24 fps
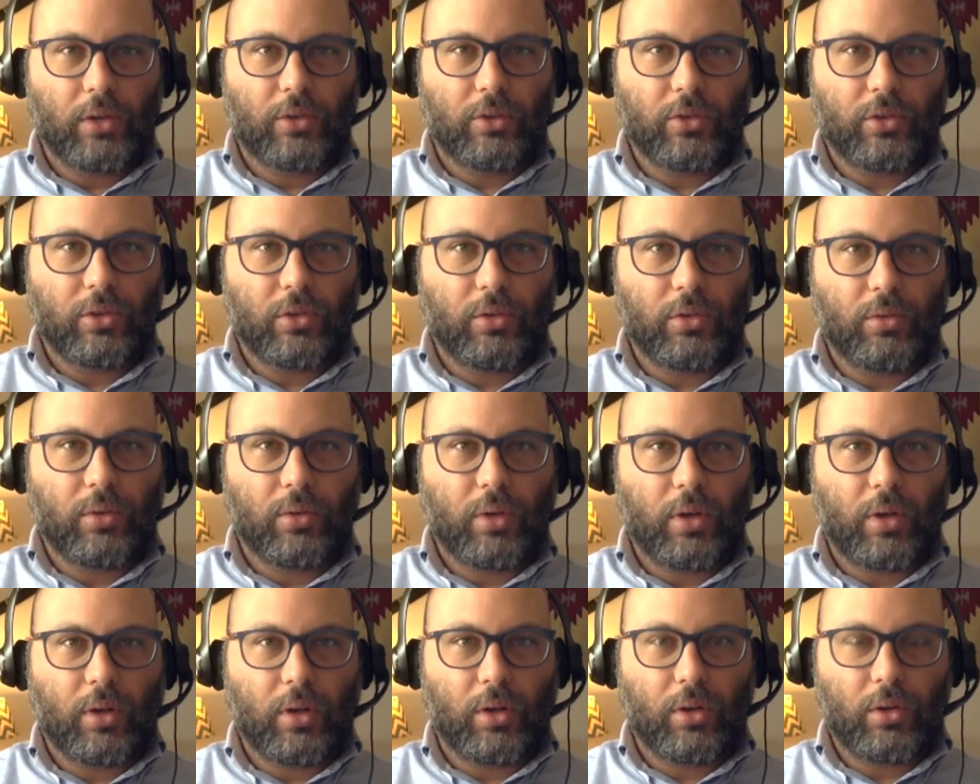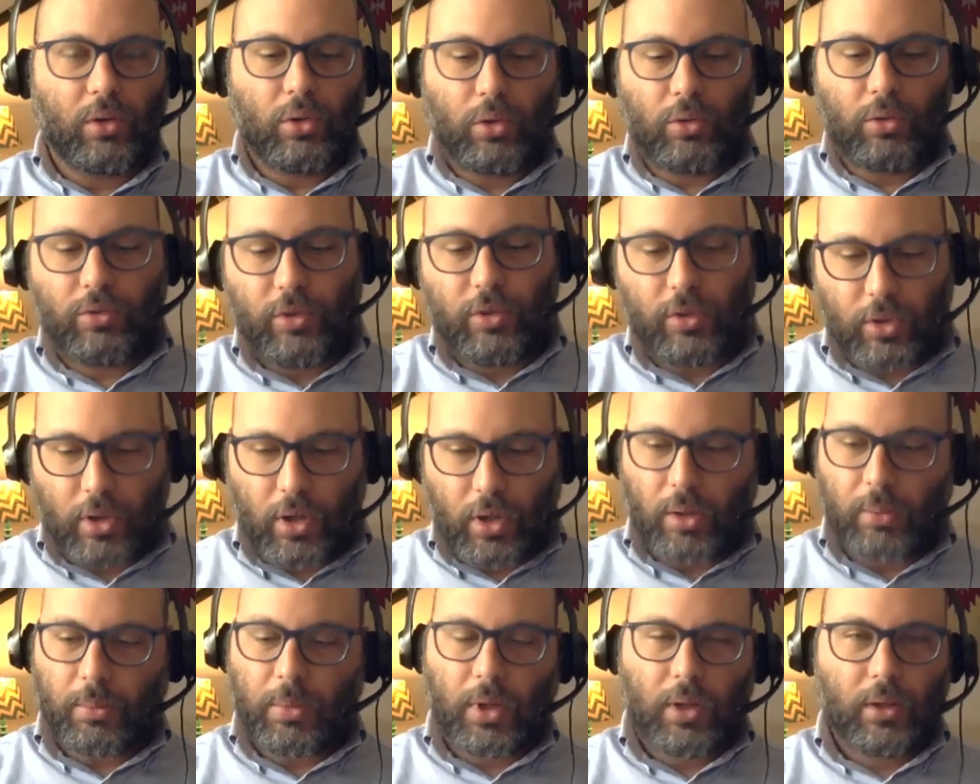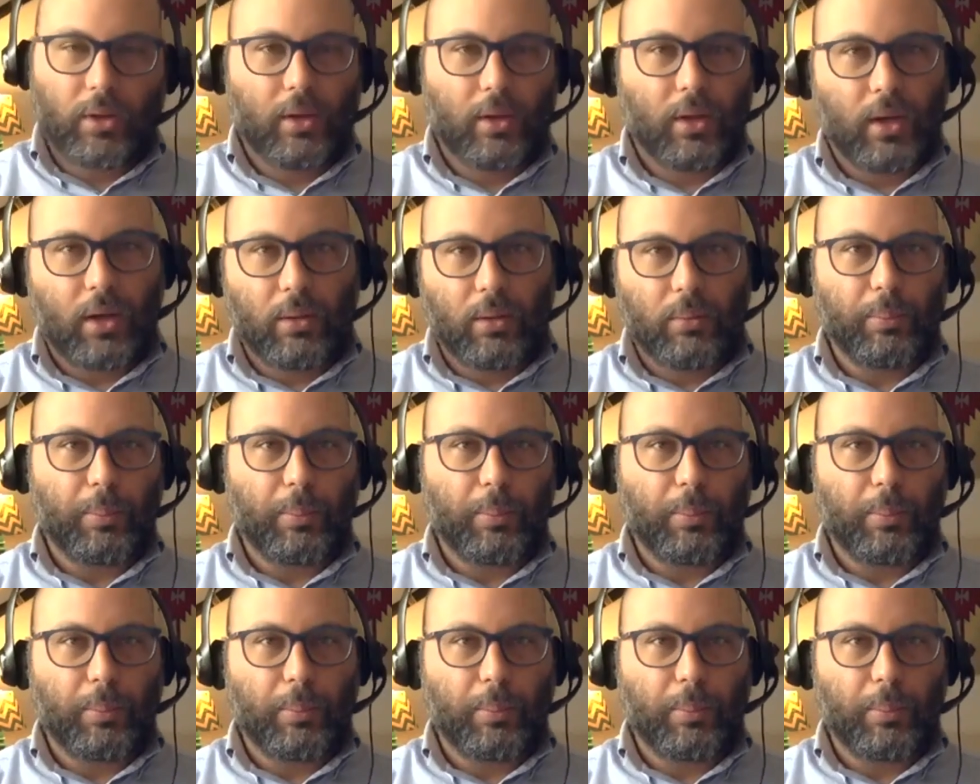So I don't know if you thought about that.